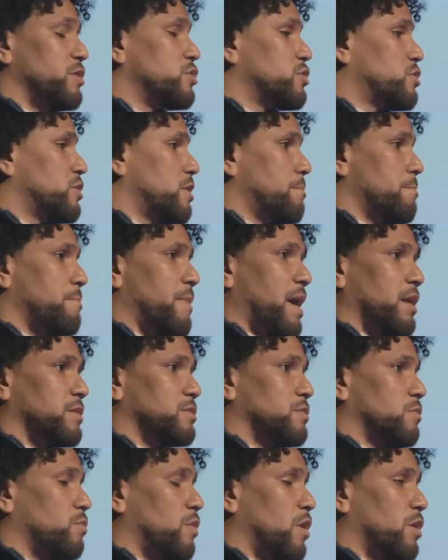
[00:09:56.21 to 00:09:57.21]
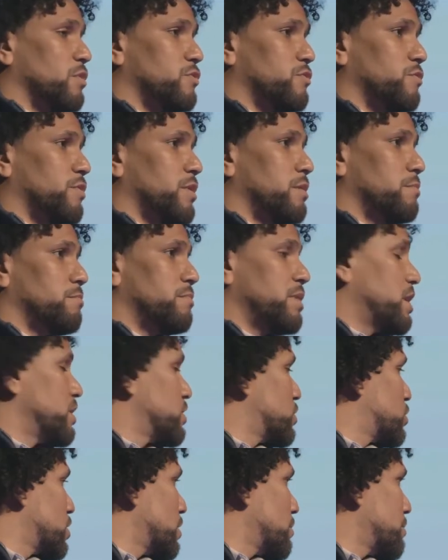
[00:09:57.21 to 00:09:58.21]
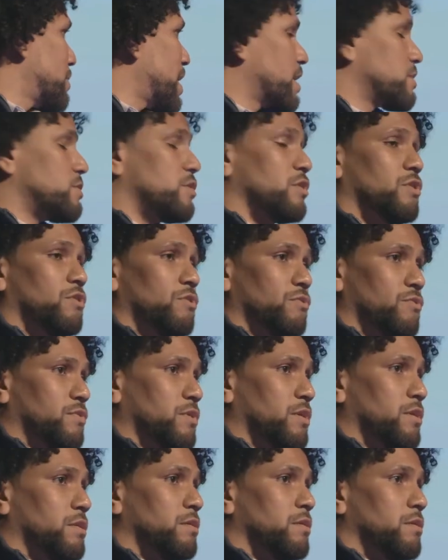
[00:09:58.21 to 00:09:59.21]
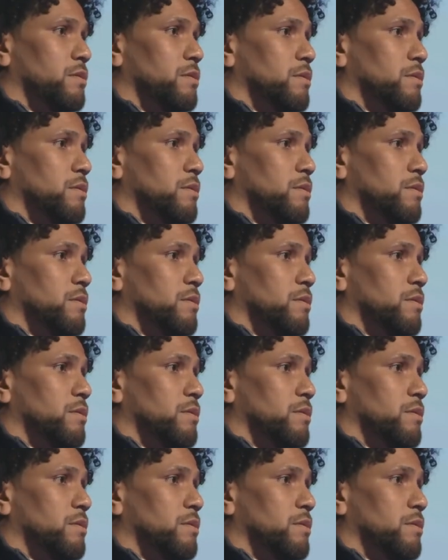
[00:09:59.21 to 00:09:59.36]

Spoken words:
shipped back to Wall Street, being shipped back to Houston,